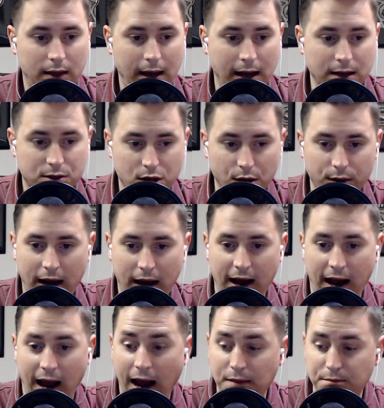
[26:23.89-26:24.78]
And so,
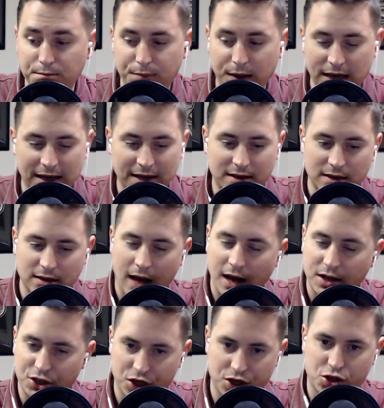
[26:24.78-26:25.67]
but it,
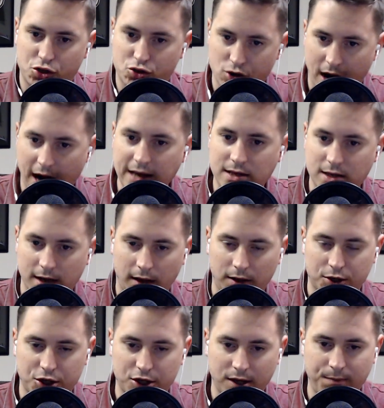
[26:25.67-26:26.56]
not just dry
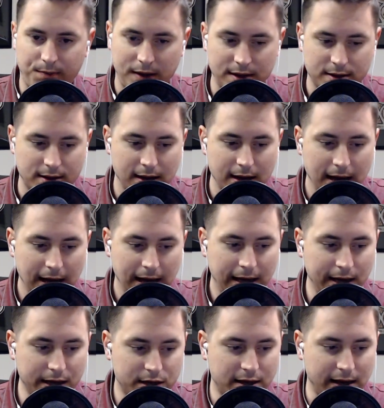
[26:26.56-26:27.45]
scholarship. He's
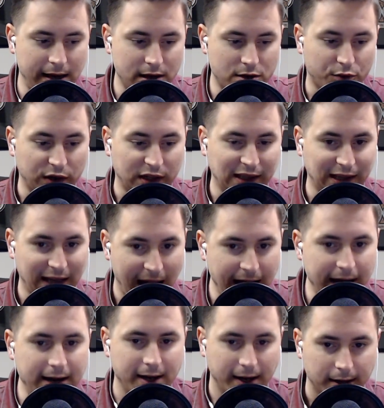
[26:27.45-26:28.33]
he's he's
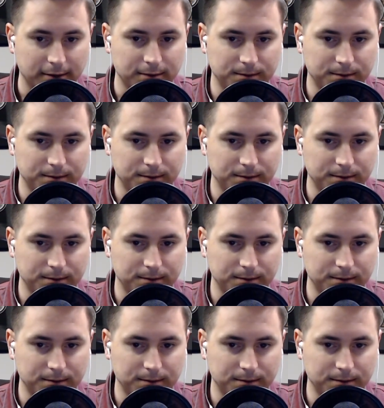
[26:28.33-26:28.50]
relating